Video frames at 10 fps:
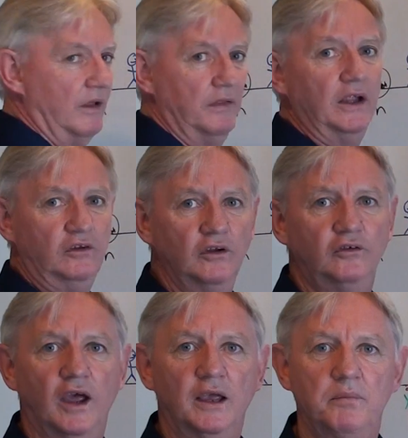they did
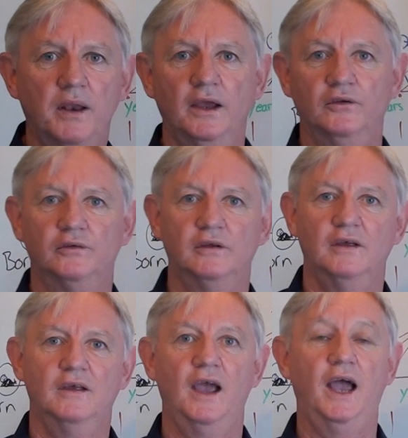take place.
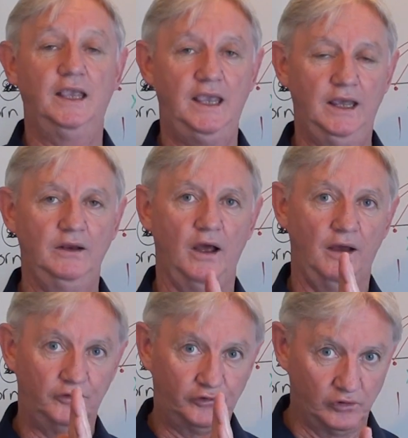Again,
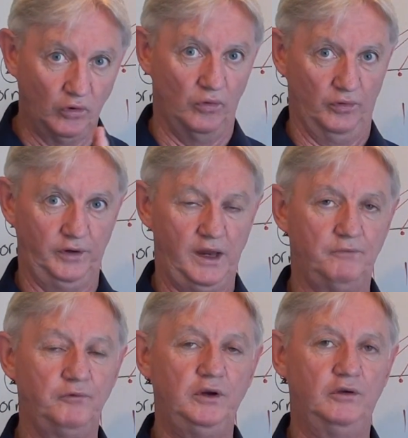I've scored
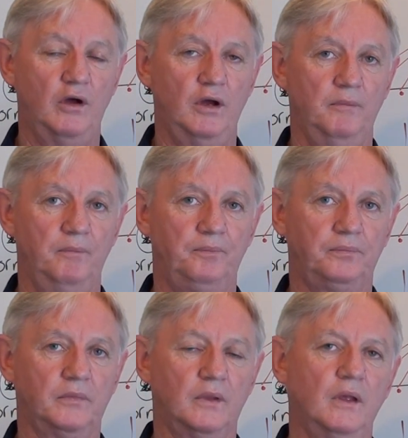every time.
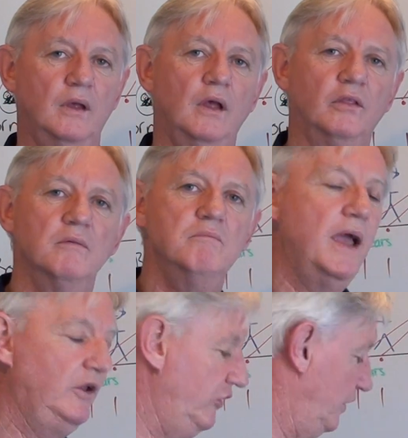The
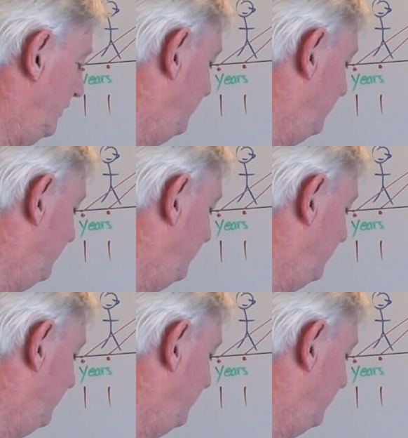magic